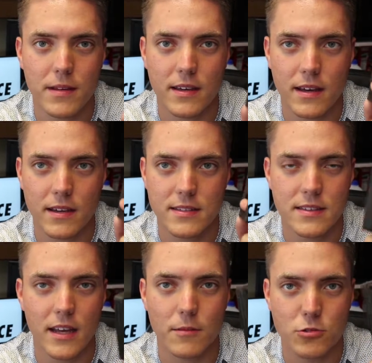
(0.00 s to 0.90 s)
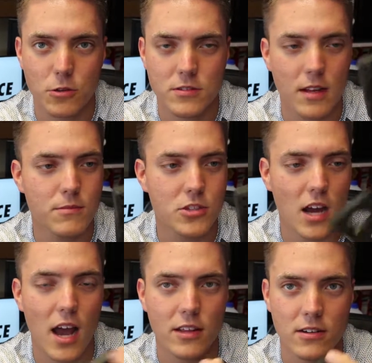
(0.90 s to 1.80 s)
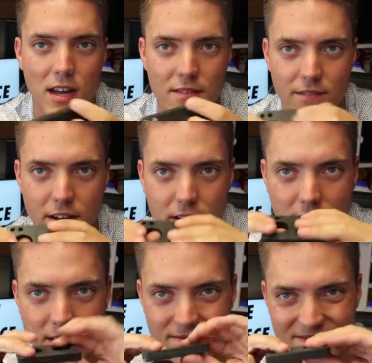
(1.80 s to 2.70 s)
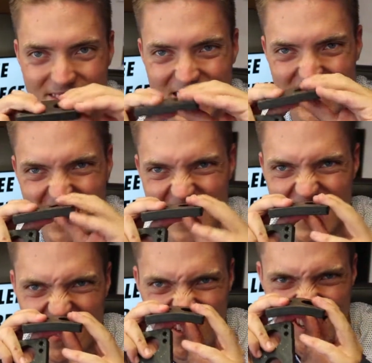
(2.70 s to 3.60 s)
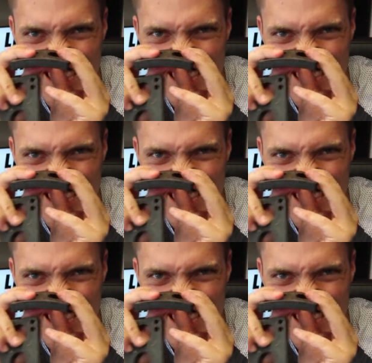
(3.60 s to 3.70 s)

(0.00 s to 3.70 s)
because they absorb some shock. They're very hard,